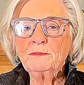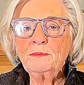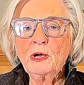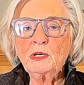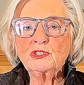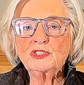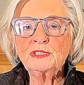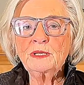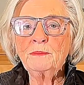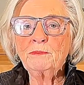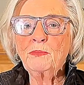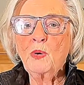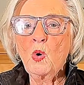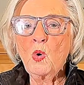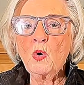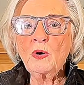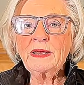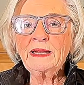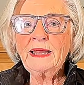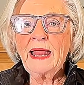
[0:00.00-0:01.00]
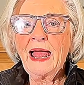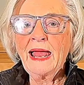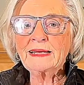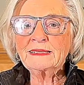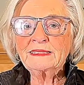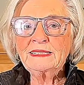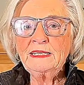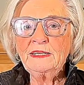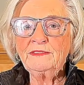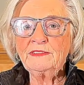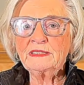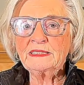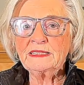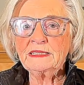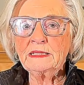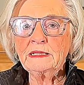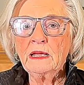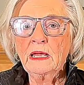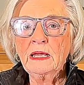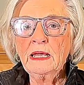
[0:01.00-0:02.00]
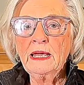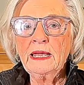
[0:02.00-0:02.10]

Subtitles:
most important activity